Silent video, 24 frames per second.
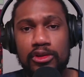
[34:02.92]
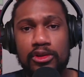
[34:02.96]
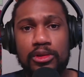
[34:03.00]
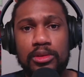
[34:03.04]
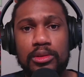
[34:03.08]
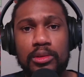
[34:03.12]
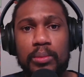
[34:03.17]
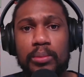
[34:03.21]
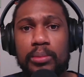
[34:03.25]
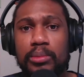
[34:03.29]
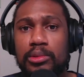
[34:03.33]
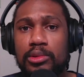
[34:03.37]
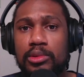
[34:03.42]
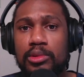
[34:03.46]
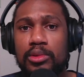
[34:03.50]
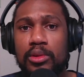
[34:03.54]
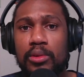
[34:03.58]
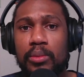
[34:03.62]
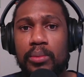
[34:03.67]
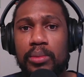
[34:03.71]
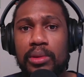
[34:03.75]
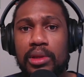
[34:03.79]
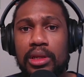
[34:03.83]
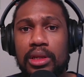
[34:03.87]
to, to
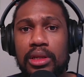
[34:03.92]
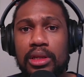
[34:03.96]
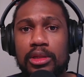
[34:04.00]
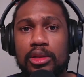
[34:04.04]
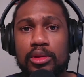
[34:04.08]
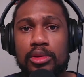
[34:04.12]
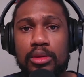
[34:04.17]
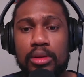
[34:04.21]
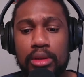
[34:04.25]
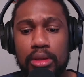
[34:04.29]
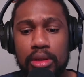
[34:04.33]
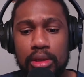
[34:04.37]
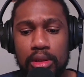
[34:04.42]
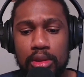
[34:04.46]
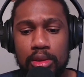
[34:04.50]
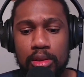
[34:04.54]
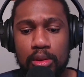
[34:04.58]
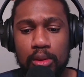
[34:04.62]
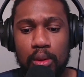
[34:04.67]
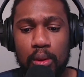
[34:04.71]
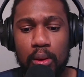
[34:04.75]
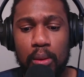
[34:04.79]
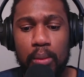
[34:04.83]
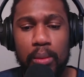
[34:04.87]
be to,
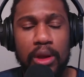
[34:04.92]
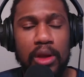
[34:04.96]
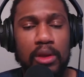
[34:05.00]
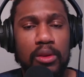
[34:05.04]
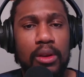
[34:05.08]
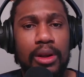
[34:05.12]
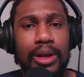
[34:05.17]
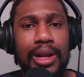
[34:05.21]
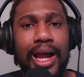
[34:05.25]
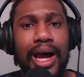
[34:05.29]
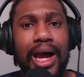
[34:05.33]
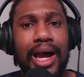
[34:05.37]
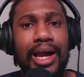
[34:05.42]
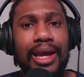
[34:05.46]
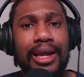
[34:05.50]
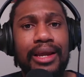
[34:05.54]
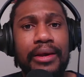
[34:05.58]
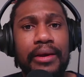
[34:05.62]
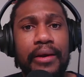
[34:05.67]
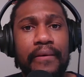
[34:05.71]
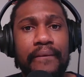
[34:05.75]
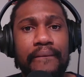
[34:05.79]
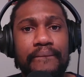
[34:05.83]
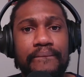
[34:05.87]
to obey the lie,
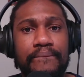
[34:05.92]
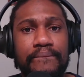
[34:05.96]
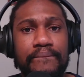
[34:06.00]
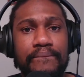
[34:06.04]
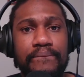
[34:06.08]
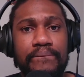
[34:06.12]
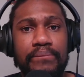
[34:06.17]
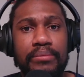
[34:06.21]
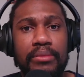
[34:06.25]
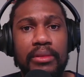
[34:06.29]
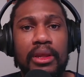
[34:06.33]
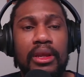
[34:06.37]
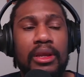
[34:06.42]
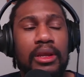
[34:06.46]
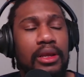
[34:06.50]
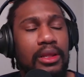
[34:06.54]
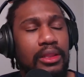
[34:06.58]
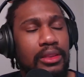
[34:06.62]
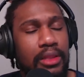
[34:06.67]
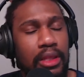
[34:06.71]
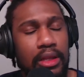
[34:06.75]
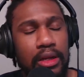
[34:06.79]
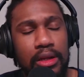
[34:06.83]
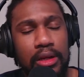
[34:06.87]

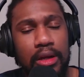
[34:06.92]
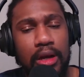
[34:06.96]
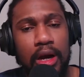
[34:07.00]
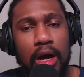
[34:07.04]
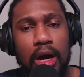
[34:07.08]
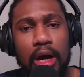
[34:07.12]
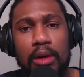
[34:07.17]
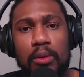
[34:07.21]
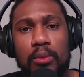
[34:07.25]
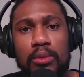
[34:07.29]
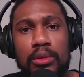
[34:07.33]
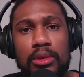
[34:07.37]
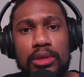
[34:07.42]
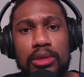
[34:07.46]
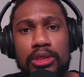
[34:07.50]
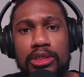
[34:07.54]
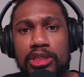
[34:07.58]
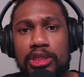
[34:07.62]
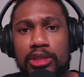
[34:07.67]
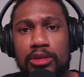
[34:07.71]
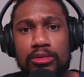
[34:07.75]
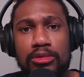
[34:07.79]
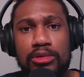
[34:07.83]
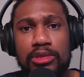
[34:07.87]
then God will
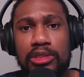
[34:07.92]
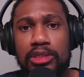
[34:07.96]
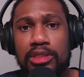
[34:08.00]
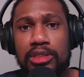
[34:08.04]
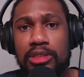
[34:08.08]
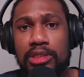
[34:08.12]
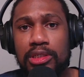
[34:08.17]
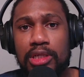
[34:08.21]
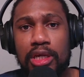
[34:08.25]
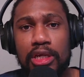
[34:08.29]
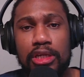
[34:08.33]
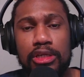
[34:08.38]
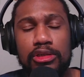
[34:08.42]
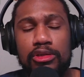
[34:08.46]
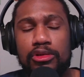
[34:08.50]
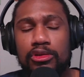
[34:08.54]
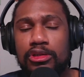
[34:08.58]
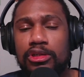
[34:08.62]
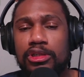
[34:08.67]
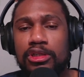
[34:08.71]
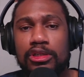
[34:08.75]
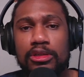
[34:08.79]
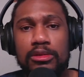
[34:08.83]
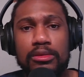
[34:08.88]
send you
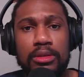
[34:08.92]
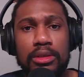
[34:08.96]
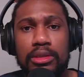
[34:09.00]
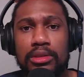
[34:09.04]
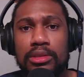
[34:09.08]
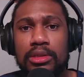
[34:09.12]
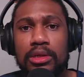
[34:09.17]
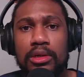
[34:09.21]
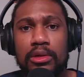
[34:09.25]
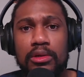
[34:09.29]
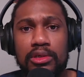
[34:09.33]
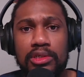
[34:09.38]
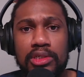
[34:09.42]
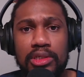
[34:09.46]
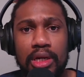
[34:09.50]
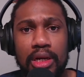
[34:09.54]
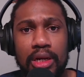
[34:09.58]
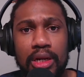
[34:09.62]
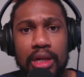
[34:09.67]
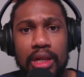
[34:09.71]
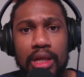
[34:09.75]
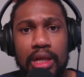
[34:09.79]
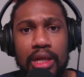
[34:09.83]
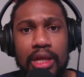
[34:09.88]
strong delusion
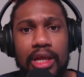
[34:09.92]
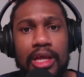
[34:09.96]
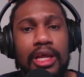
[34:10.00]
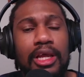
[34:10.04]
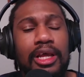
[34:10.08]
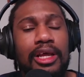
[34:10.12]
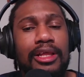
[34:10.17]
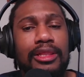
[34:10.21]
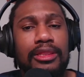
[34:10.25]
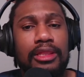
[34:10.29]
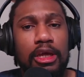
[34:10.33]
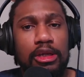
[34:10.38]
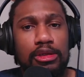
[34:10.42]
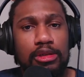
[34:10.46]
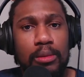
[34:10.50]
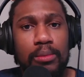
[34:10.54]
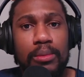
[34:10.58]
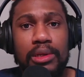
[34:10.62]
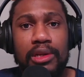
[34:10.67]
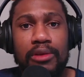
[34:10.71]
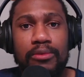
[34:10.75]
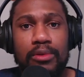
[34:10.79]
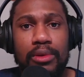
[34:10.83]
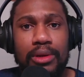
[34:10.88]
that you
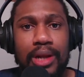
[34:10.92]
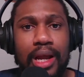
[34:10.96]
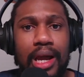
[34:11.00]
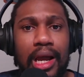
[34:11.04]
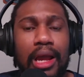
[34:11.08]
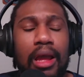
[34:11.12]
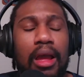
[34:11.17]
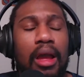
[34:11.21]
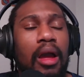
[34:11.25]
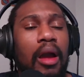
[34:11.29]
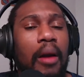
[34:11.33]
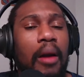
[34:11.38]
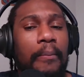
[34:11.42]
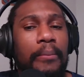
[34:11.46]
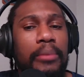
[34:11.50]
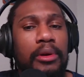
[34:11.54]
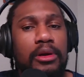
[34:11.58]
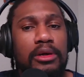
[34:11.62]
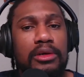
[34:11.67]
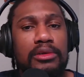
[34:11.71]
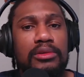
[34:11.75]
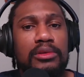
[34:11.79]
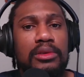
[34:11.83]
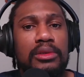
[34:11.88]
believe the lie
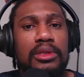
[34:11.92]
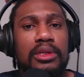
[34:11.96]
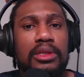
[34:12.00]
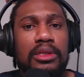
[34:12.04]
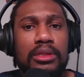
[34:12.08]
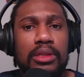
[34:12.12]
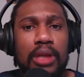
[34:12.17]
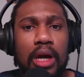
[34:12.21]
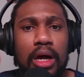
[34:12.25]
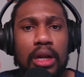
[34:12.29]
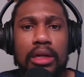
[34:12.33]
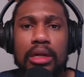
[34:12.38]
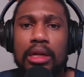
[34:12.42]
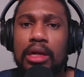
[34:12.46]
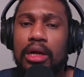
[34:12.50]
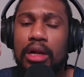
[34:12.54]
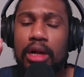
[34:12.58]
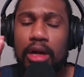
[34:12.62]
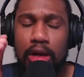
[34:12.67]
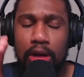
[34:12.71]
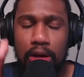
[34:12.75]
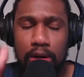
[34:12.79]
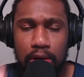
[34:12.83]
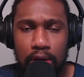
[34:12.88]
because you did not
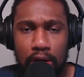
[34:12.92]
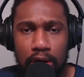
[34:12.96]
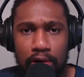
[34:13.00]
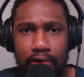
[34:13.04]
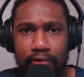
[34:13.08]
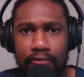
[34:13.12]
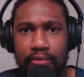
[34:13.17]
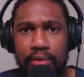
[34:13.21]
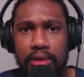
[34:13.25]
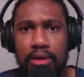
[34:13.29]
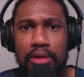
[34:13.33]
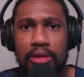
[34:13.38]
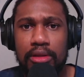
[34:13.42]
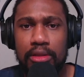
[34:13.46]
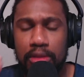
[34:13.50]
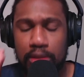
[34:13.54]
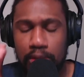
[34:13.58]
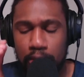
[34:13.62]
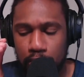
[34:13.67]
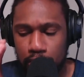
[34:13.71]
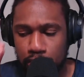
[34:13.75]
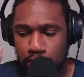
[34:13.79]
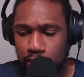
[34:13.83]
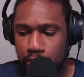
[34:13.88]
love
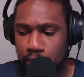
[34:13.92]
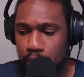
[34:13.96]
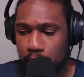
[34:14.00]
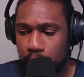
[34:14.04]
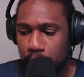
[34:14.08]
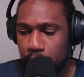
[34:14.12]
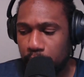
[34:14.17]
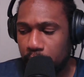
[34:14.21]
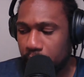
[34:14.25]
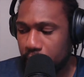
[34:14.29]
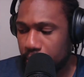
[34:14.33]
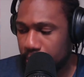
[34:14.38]
the truth.